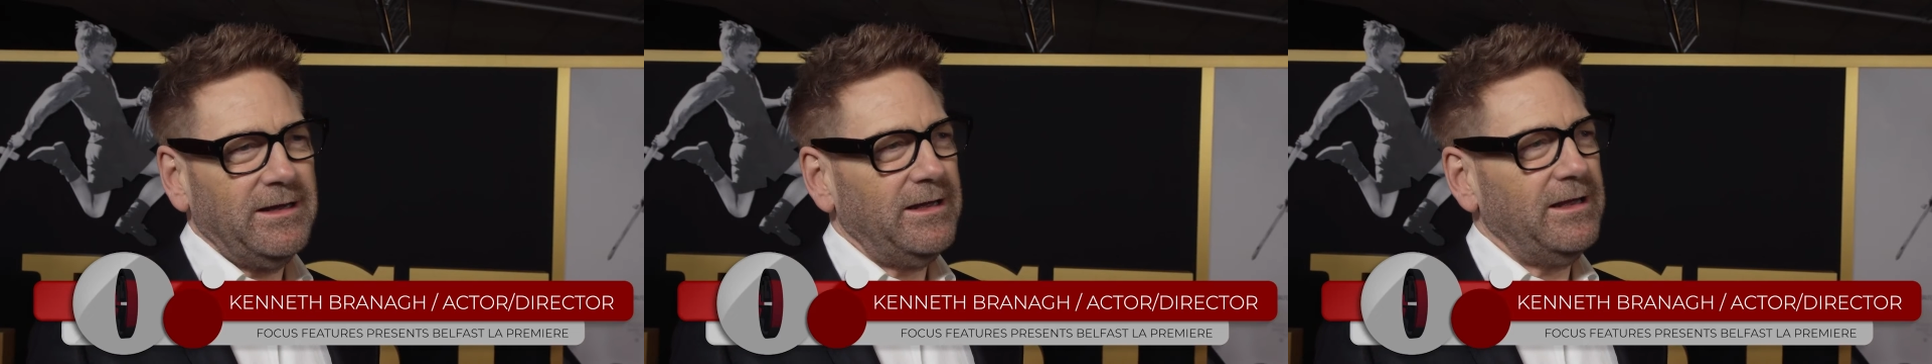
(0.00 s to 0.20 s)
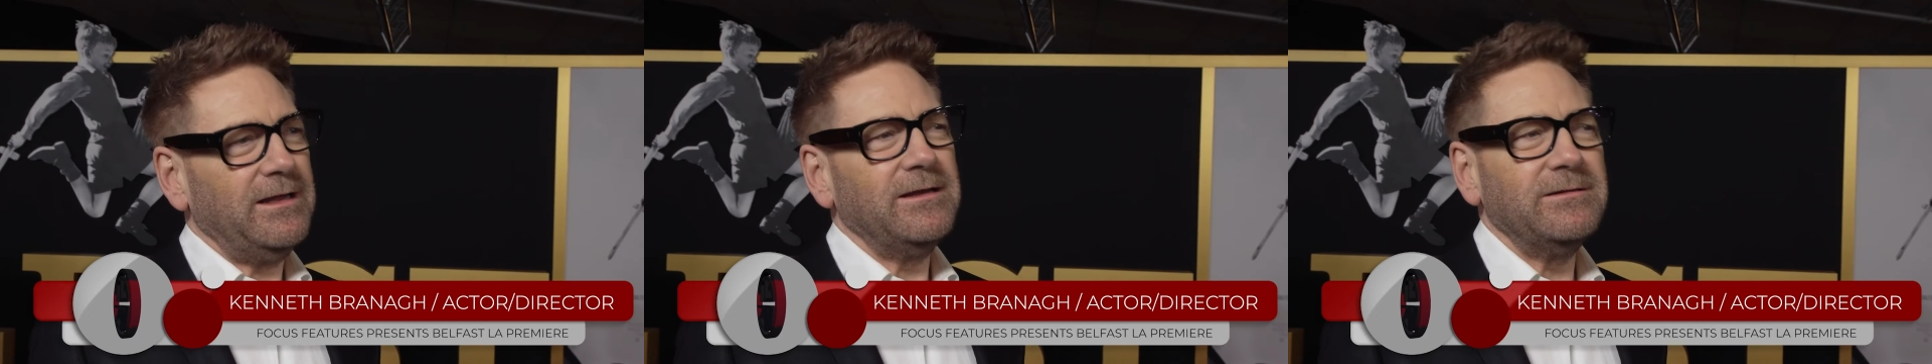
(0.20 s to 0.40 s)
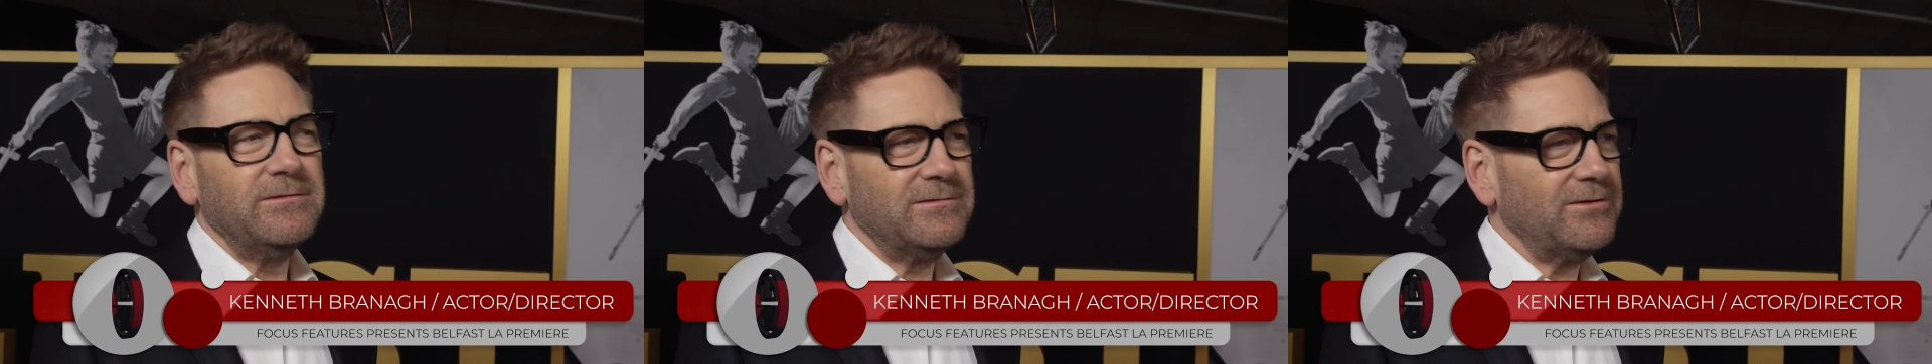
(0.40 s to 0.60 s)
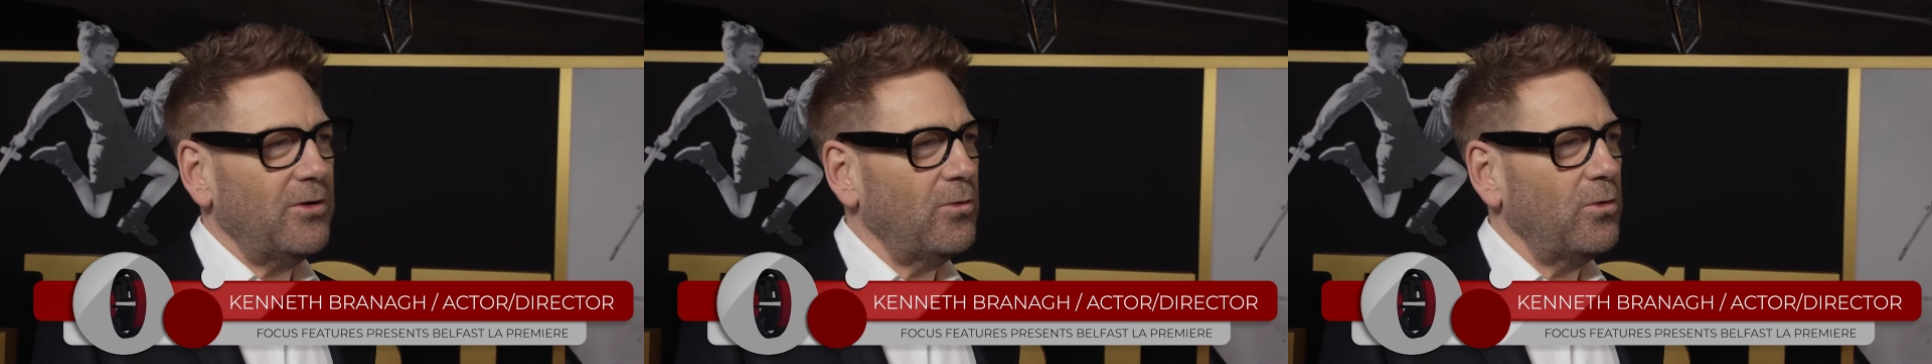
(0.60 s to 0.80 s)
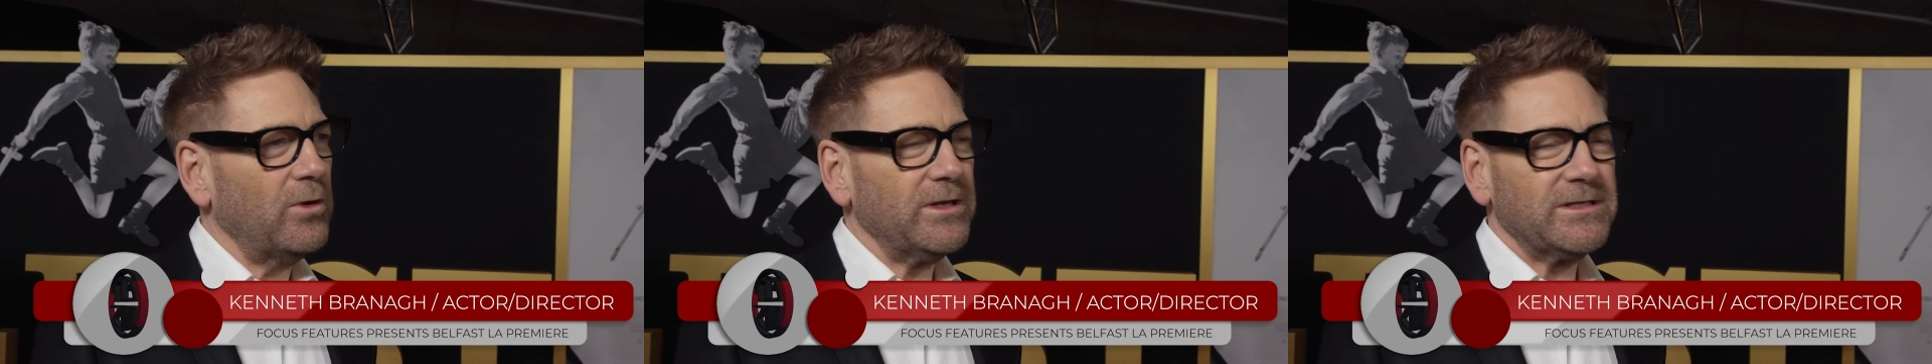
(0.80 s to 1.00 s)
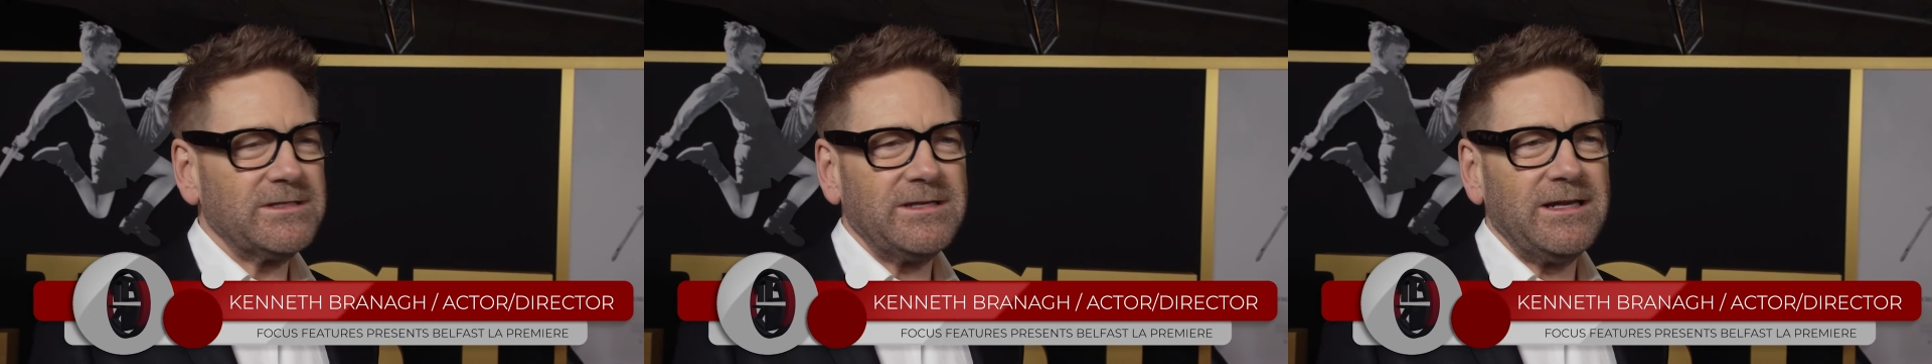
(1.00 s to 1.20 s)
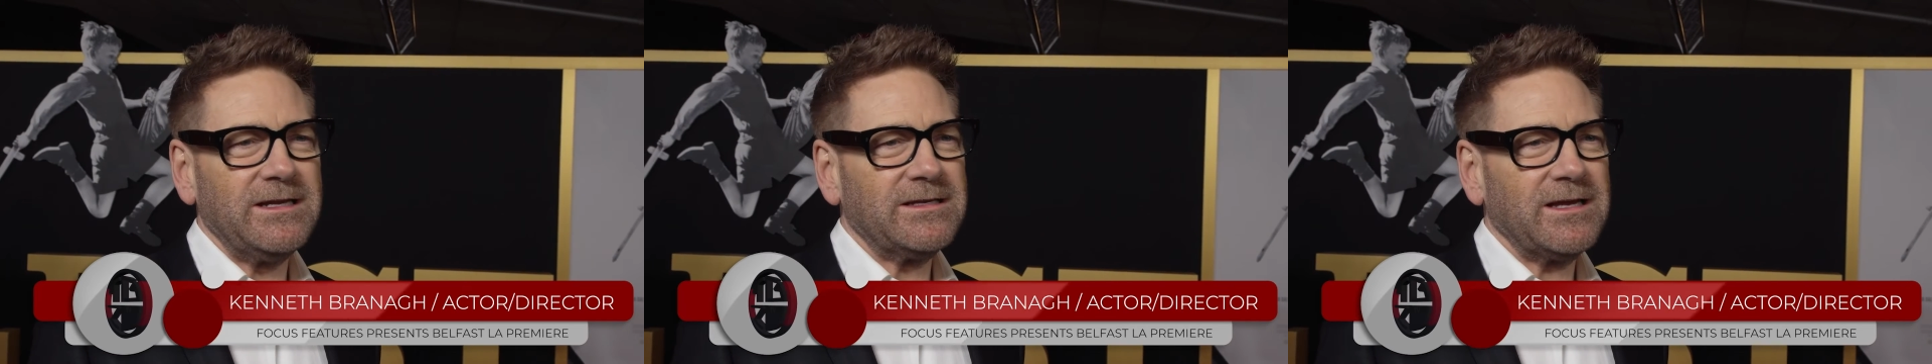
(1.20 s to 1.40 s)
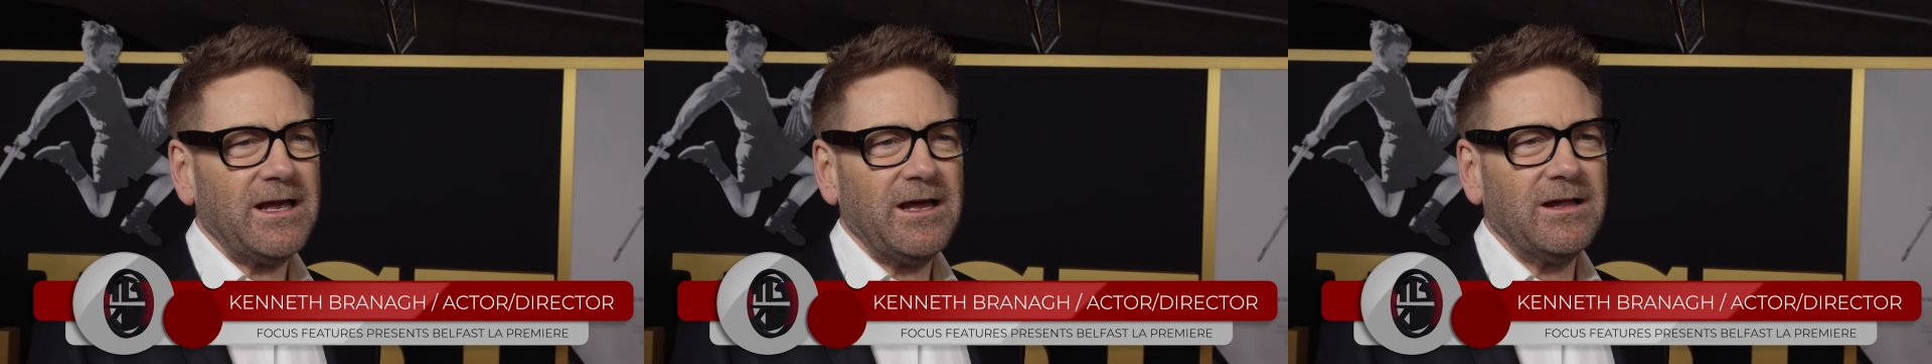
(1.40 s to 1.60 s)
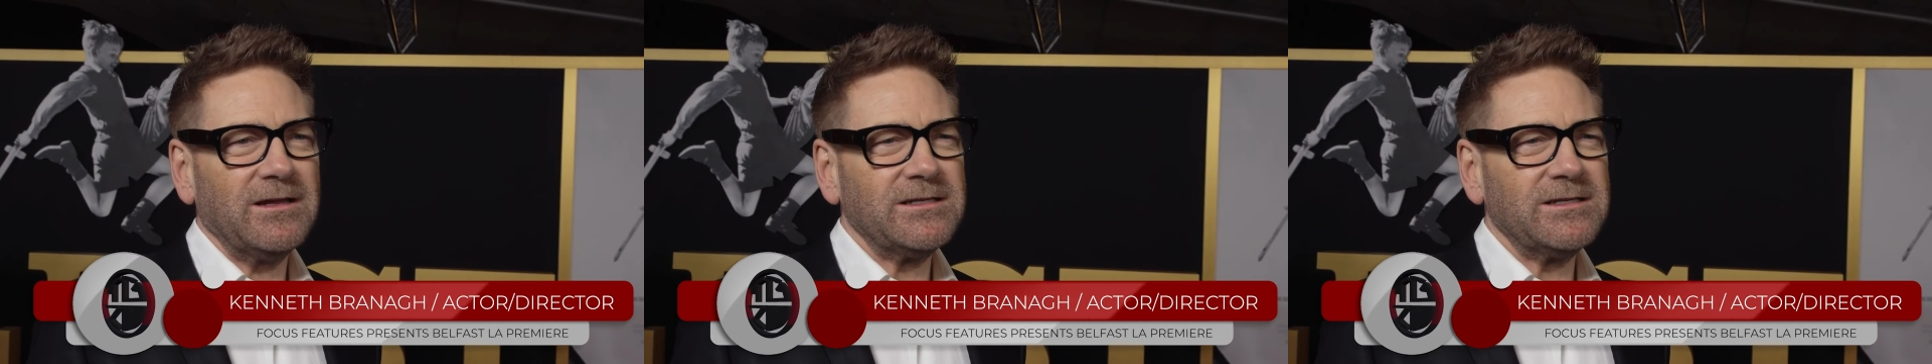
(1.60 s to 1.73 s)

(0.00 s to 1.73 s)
in all its detail.